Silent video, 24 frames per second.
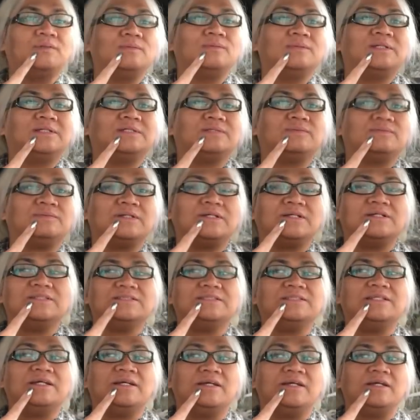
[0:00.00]
what else was I gonna
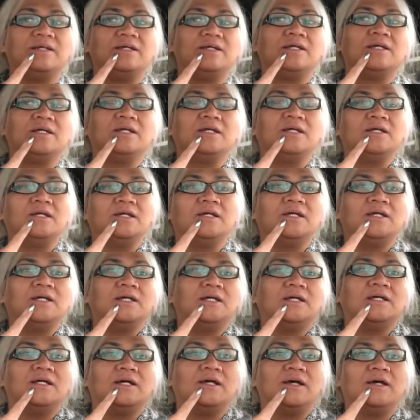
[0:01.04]
say?
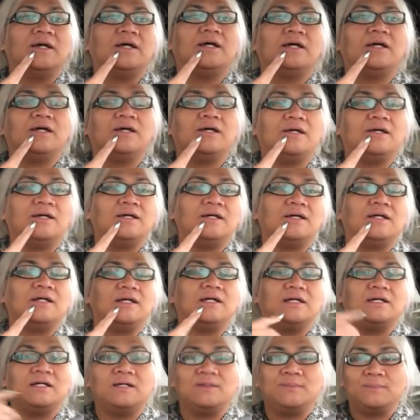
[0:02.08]

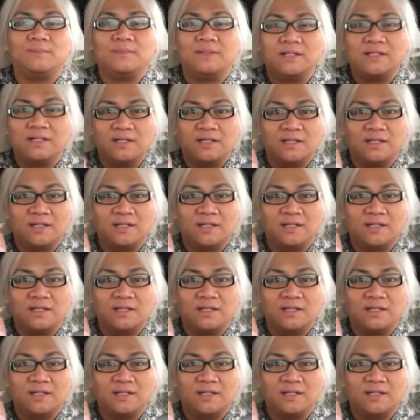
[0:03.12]
Um,